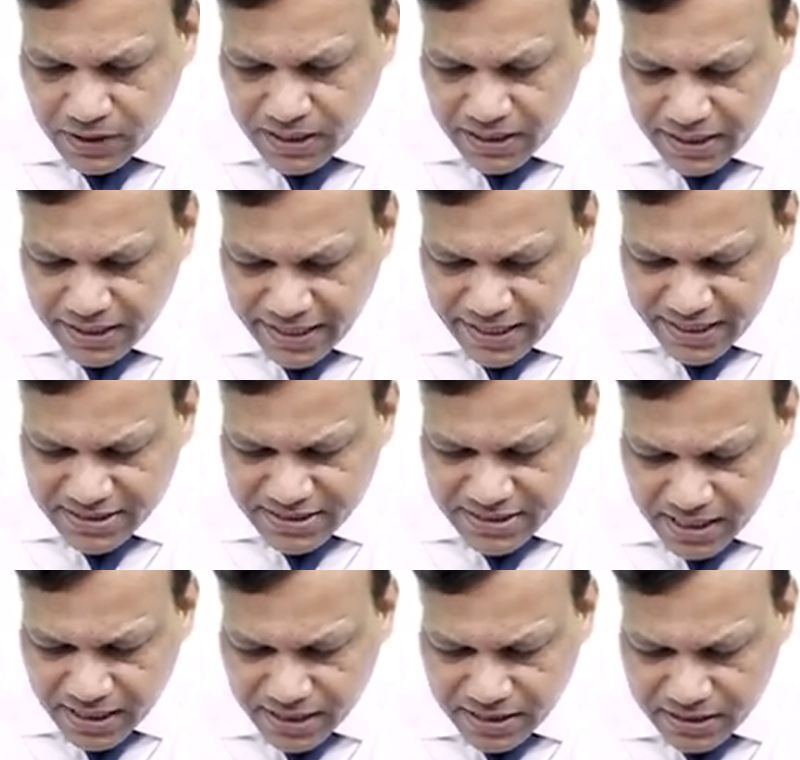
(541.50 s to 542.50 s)
In next
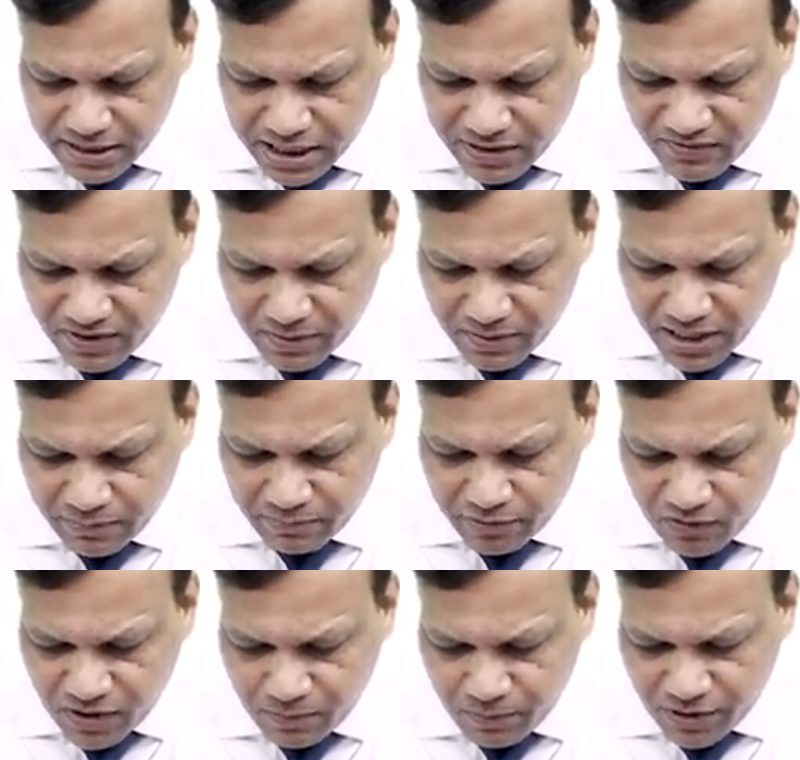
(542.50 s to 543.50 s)
hour, it will become
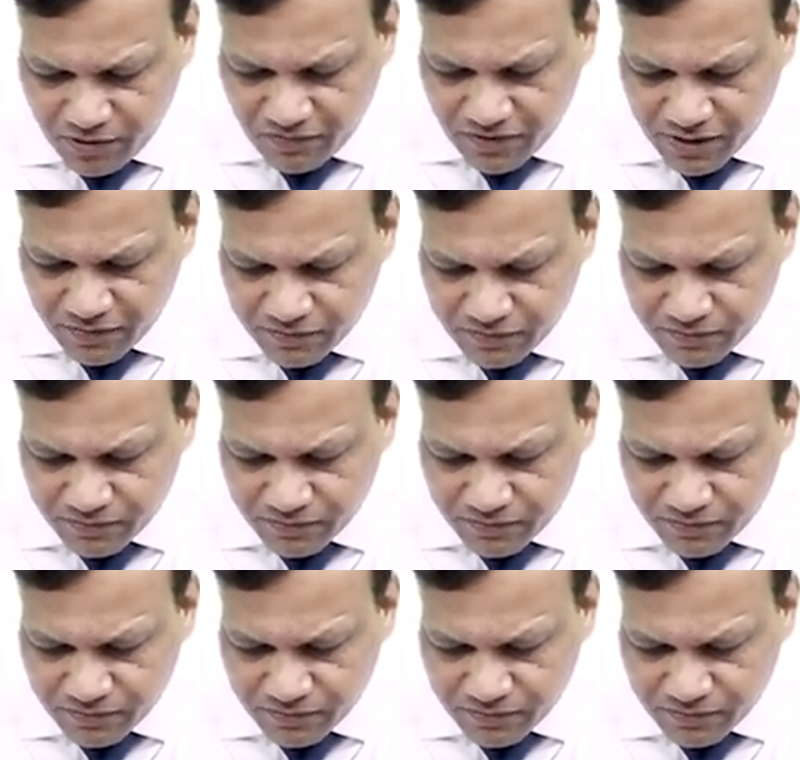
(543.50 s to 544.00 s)
12.5.